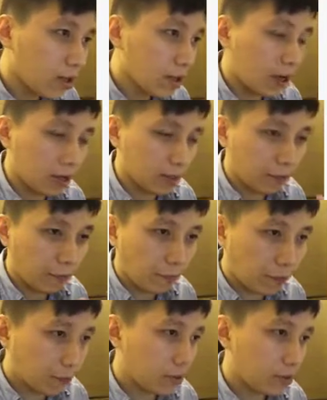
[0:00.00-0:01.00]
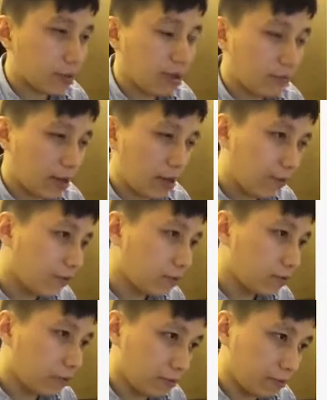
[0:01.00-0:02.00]
The force that we have
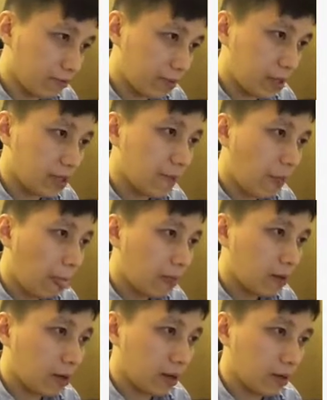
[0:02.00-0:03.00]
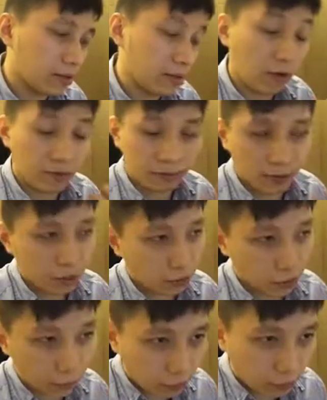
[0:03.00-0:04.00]
could be the
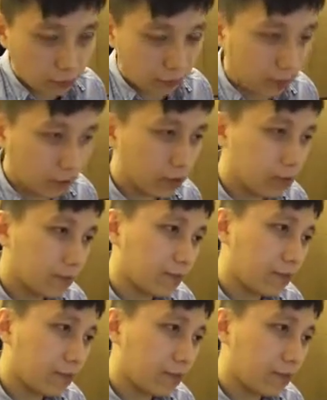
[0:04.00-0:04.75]
gravitational force, of course.